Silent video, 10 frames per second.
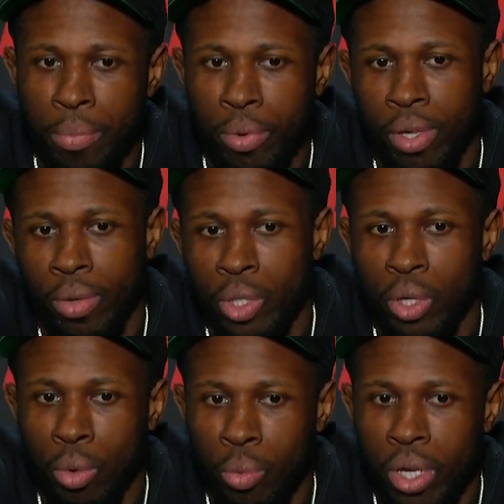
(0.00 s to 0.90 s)
We took
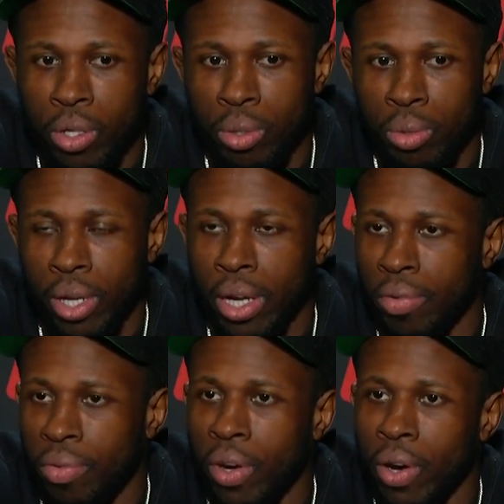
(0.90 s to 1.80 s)
a week or two to kind of
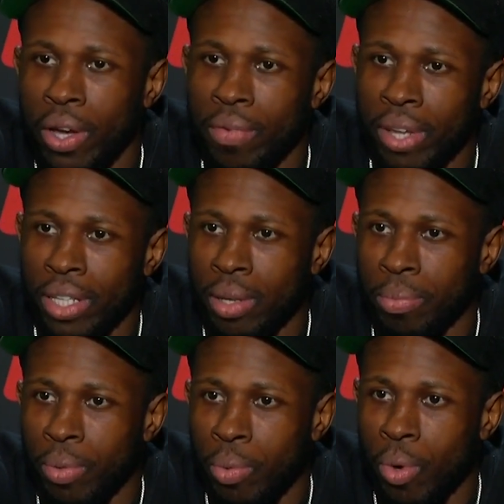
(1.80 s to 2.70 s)
figure out if that's
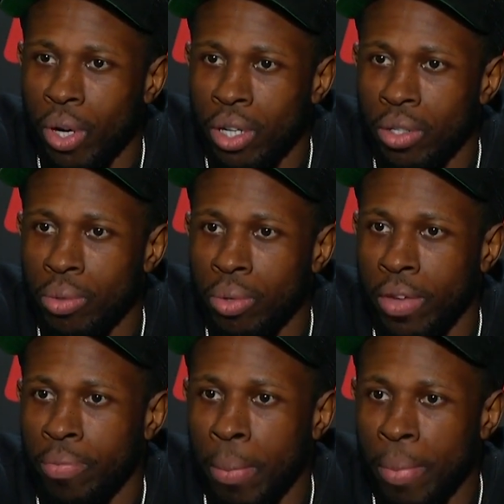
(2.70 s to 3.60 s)
something we wanted to do,
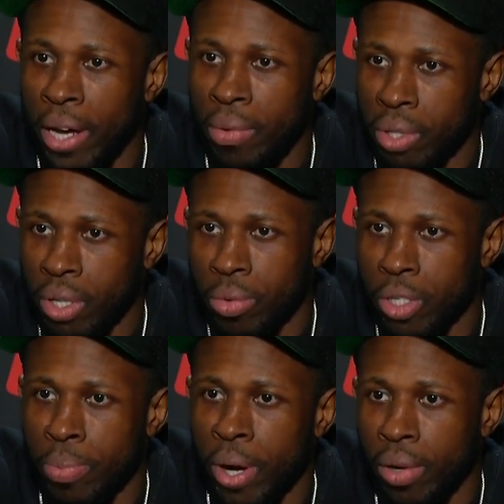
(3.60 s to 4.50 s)
if my body was going to
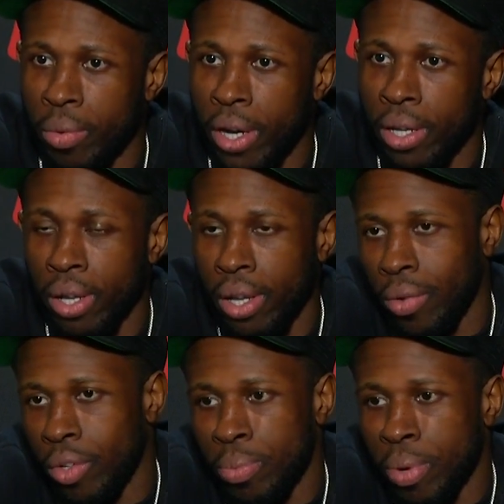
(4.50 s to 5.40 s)
respond right. It
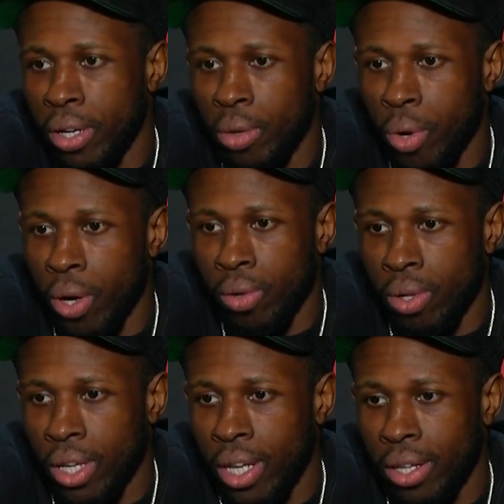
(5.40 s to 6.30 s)
responded well.
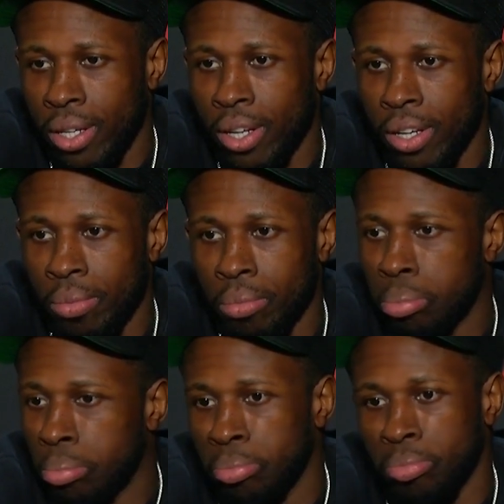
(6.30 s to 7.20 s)
And,
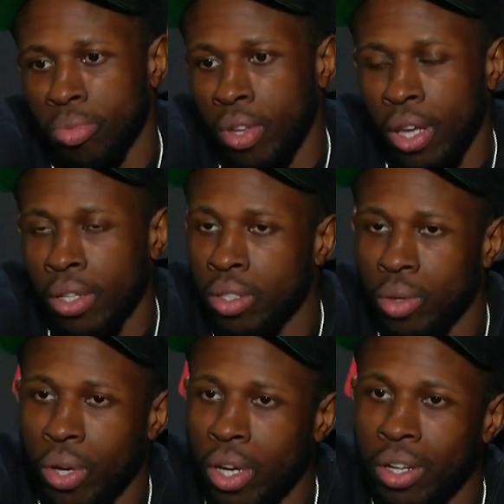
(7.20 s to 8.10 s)
so
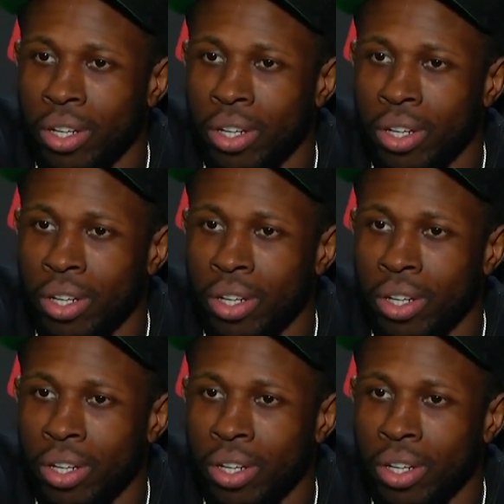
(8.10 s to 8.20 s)
we're here.